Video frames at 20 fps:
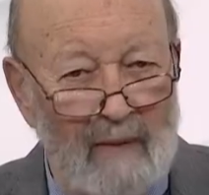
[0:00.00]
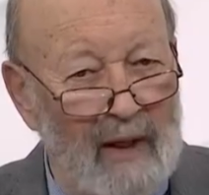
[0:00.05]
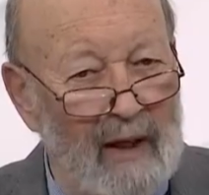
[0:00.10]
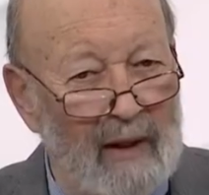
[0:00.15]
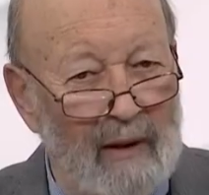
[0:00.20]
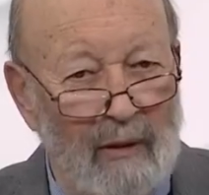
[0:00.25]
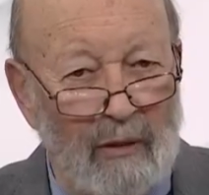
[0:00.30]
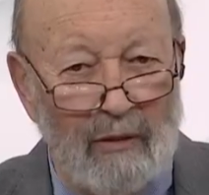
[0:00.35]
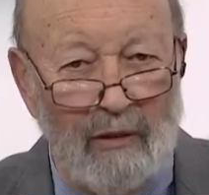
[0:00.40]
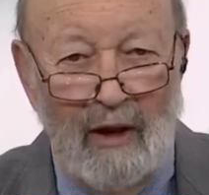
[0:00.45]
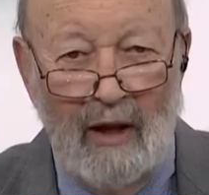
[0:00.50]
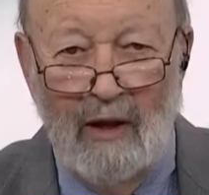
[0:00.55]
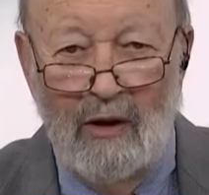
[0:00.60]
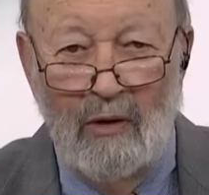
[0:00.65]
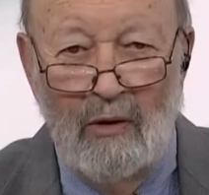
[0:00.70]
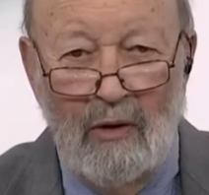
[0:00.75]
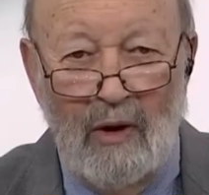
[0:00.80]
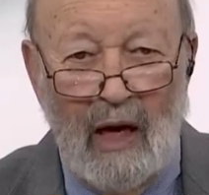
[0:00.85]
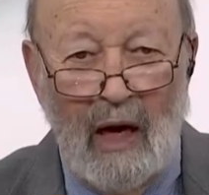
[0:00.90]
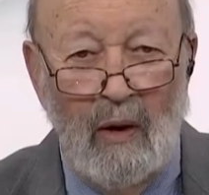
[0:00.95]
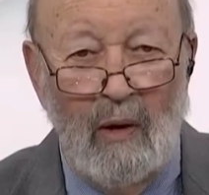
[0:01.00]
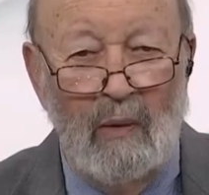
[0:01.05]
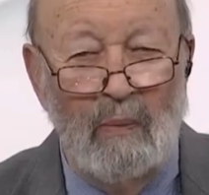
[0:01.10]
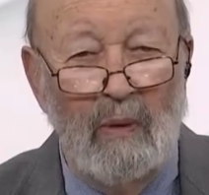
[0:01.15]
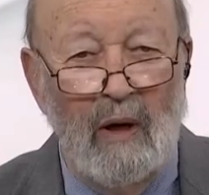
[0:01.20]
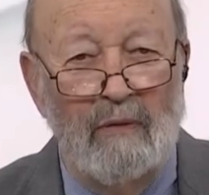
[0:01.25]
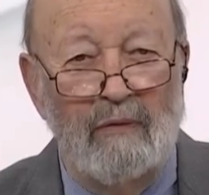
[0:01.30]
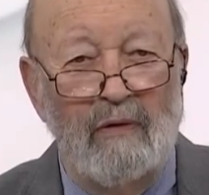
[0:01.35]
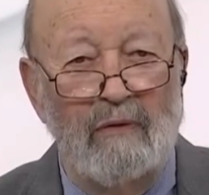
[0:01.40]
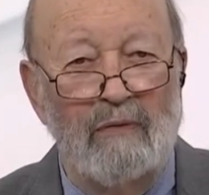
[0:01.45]
And thank you to Howard
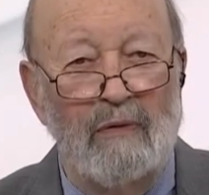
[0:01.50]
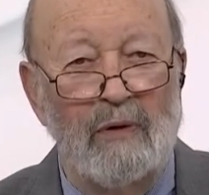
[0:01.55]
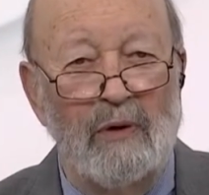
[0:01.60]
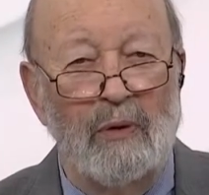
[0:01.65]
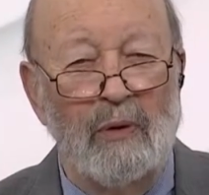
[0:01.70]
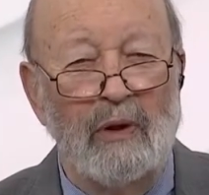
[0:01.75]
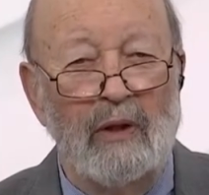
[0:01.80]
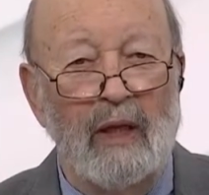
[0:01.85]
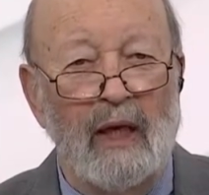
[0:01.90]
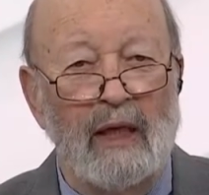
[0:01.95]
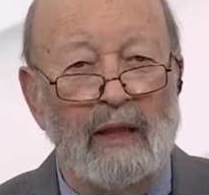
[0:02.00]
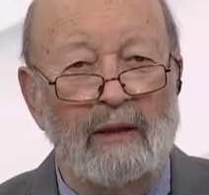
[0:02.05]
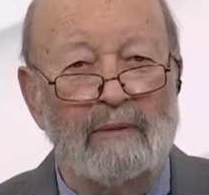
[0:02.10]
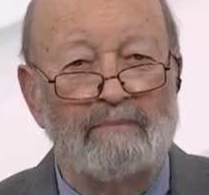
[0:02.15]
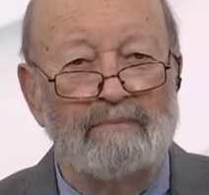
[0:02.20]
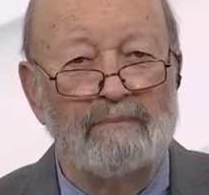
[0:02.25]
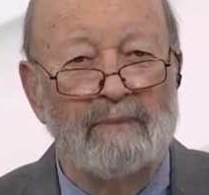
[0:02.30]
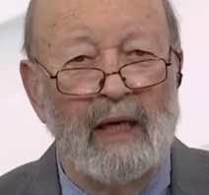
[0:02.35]
Buffett for doing that.